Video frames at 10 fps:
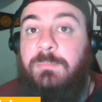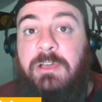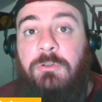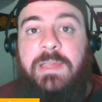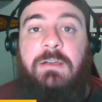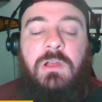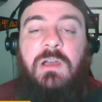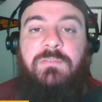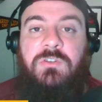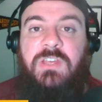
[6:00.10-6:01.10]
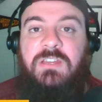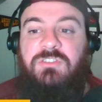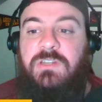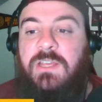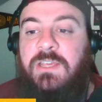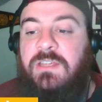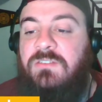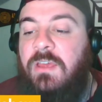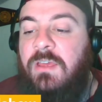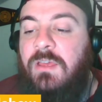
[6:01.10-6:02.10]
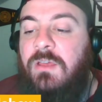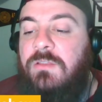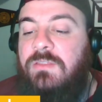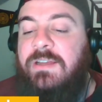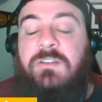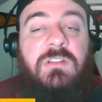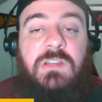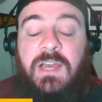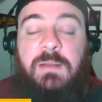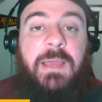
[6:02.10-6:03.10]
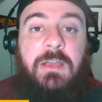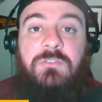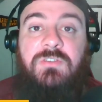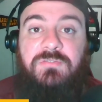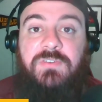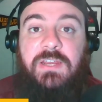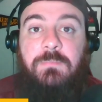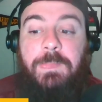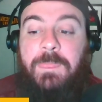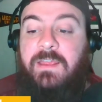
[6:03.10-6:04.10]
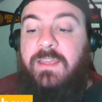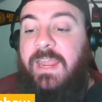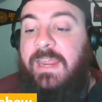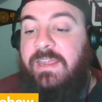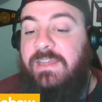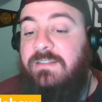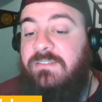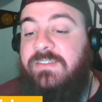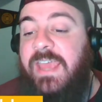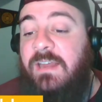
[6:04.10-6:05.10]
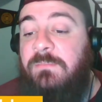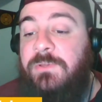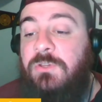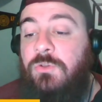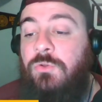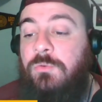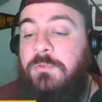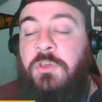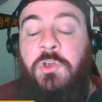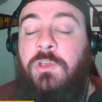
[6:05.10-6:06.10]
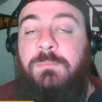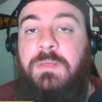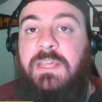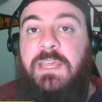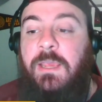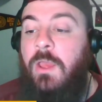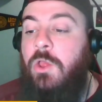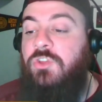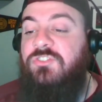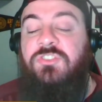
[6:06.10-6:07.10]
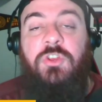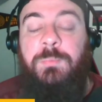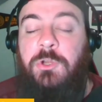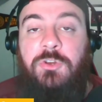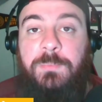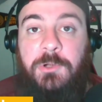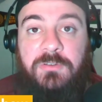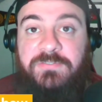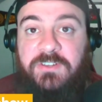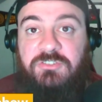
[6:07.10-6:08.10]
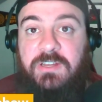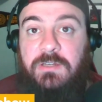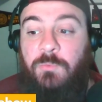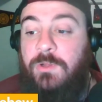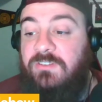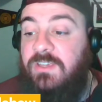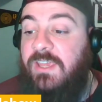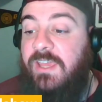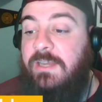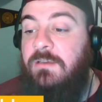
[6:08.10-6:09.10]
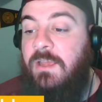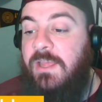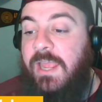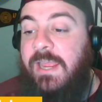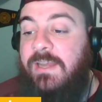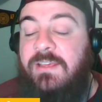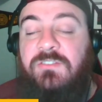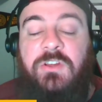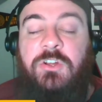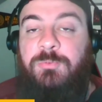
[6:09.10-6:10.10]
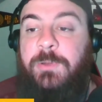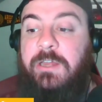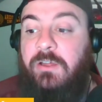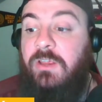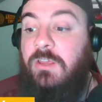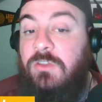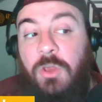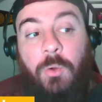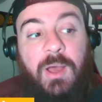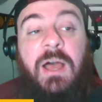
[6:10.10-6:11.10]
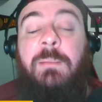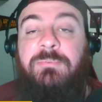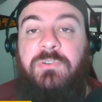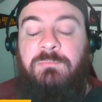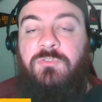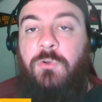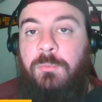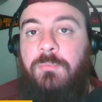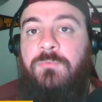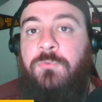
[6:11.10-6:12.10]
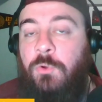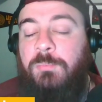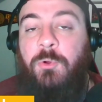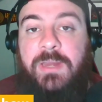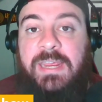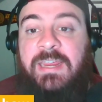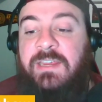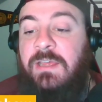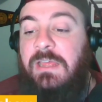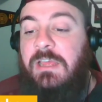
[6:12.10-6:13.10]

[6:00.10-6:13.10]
bell cow conversation, is there's a lot of mouths to feed, and Skattebo could be super duper efficient once again, and his yards per carry could go up from 4.8,